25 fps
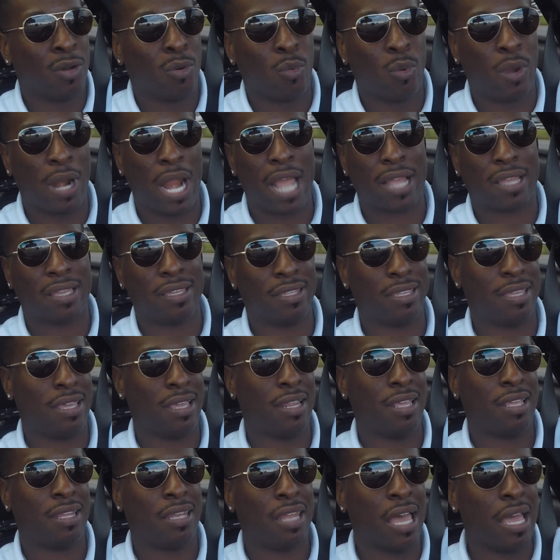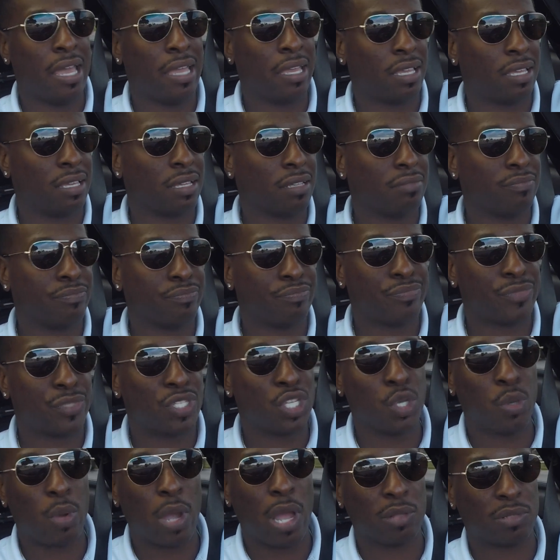what I could get in like
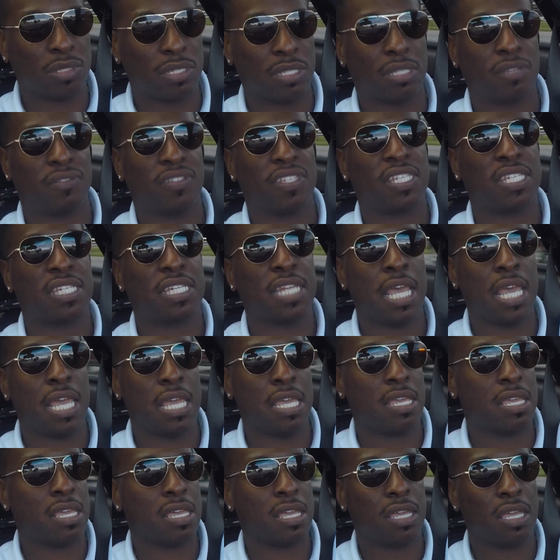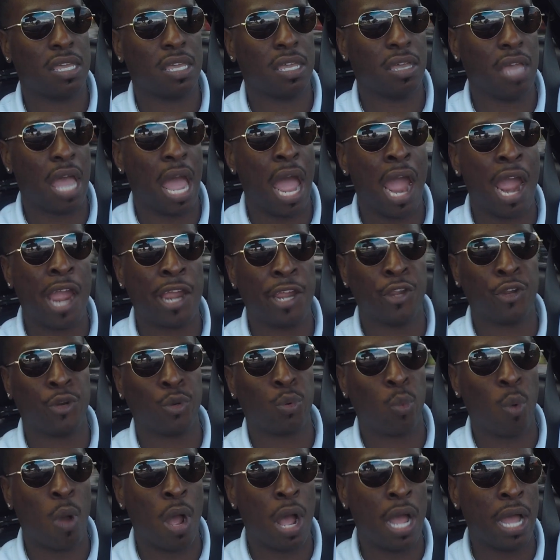2 ounces of steak,
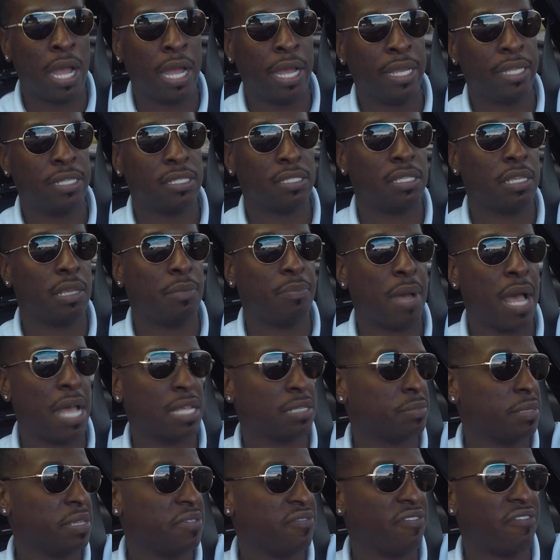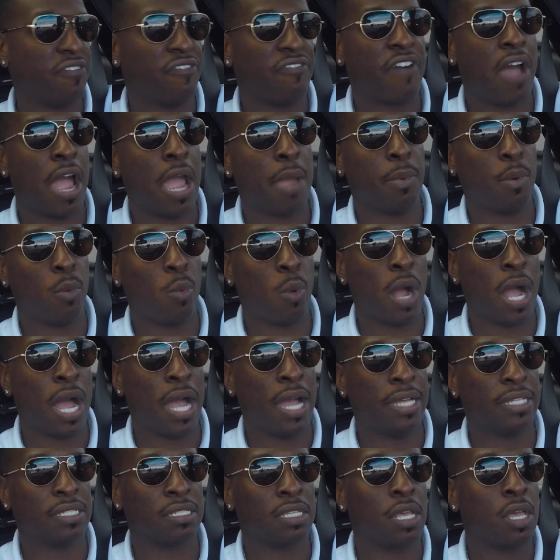iron-wise, and possibly even
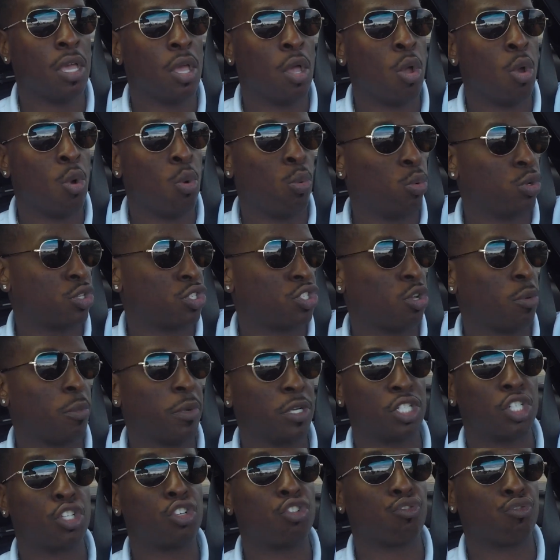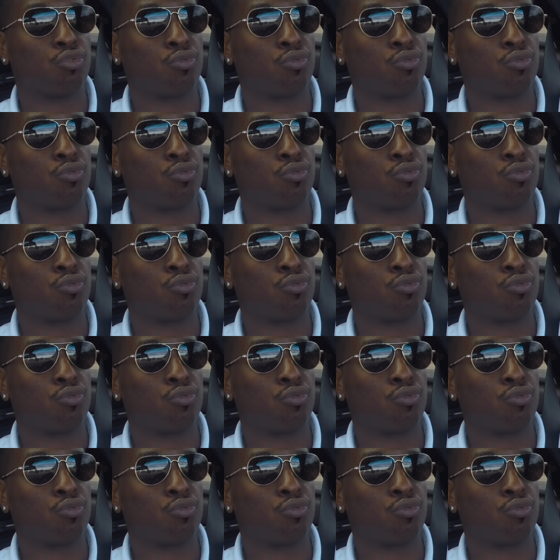fiber-wise, was so much,